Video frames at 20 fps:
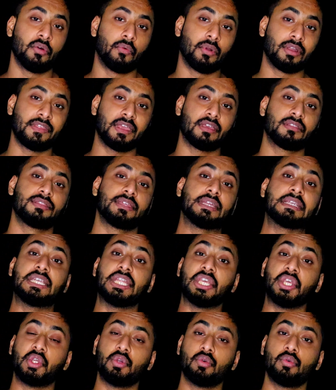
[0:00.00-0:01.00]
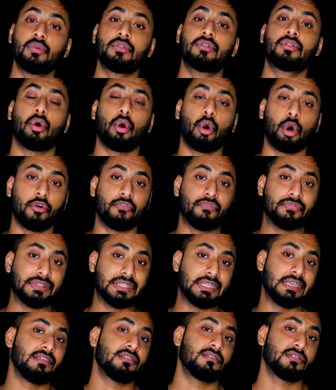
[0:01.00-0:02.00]
What is the exact use of
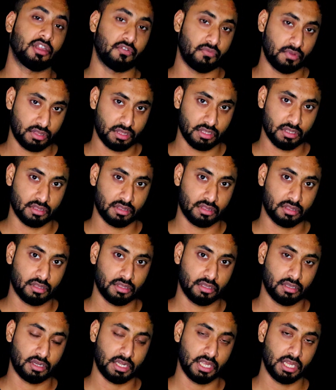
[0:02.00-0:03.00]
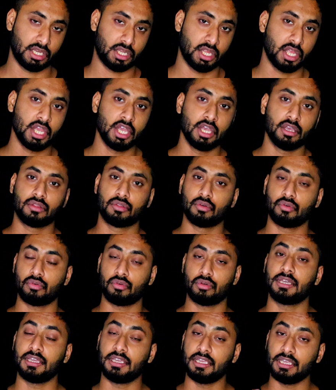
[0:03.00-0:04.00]
these services, right? So
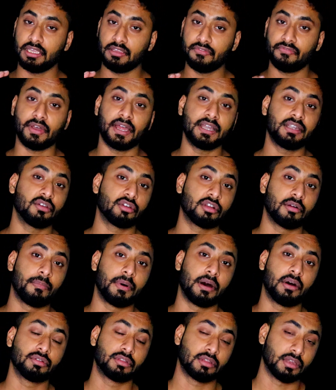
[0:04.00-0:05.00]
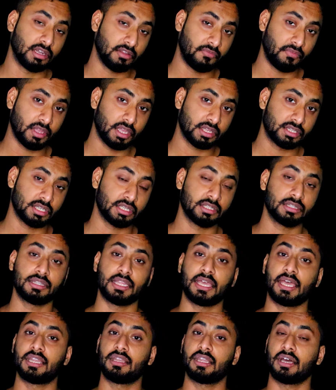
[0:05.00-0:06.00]
if I talk about certification,
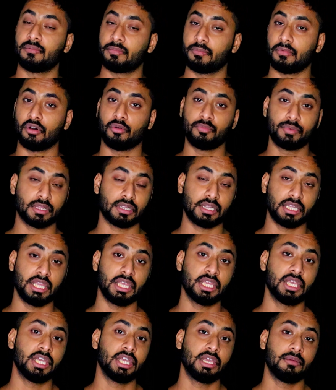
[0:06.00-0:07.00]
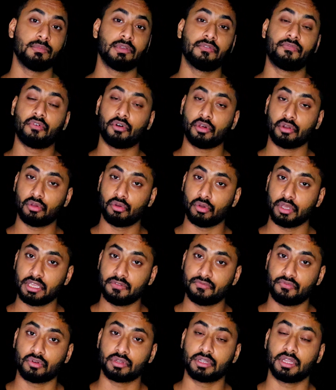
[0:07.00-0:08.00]
then obviously before
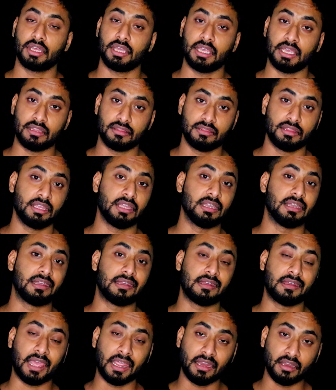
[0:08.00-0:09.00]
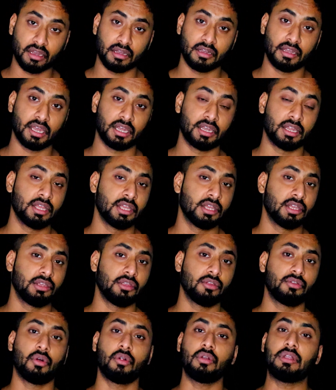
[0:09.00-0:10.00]
going for the AZ900,
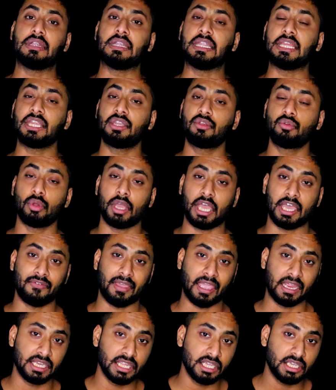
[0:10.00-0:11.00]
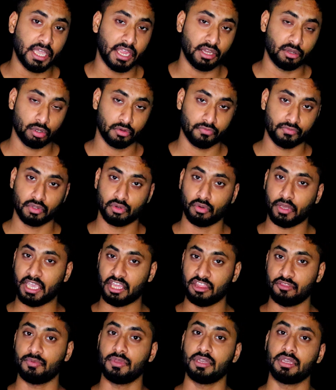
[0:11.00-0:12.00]
you don't need to have any kind of
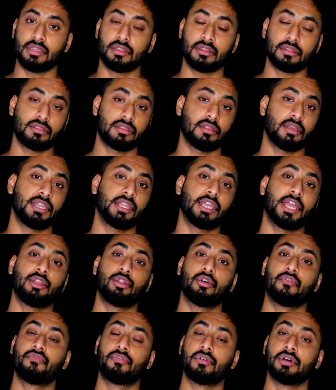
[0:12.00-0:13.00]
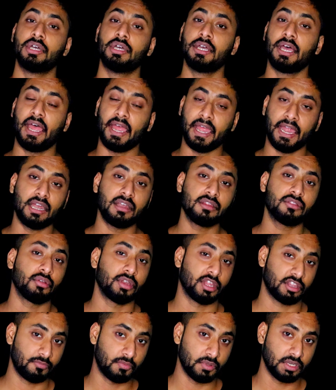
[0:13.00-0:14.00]
experience, any kind of
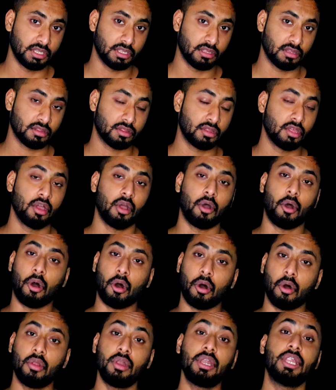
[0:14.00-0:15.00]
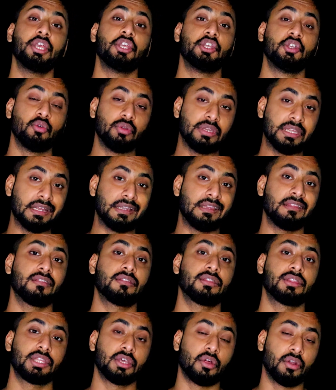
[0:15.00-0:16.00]
hands-on experience. All you need
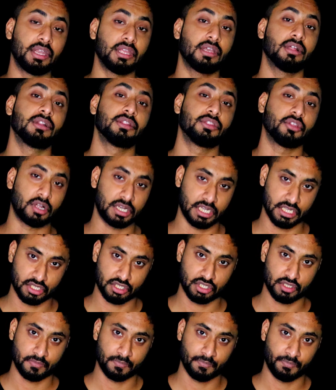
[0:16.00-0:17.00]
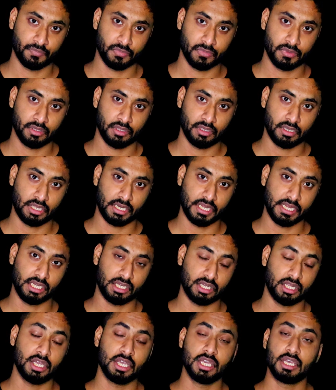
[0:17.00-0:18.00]
is theoretical knowledge,
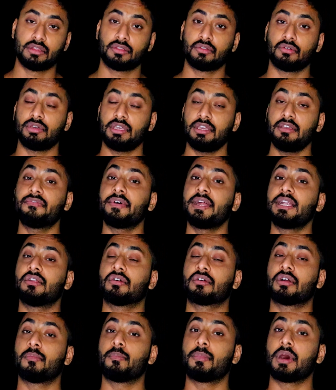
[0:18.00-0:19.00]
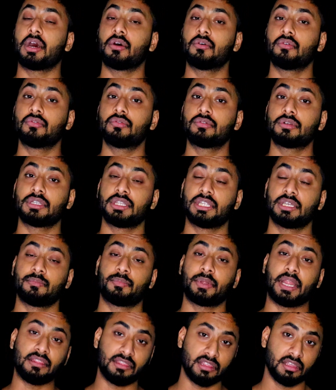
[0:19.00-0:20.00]
right? So if I talk about the
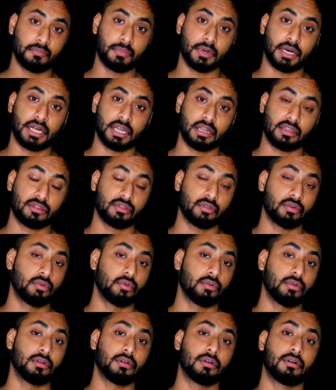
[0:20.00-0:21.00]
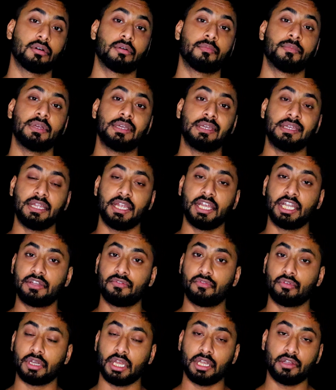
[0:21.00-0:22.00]
pricing part, so it
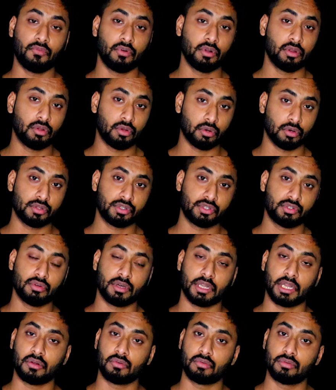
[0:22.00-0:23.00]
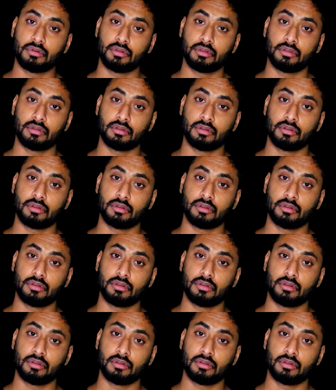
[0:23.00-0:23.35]
would cost you around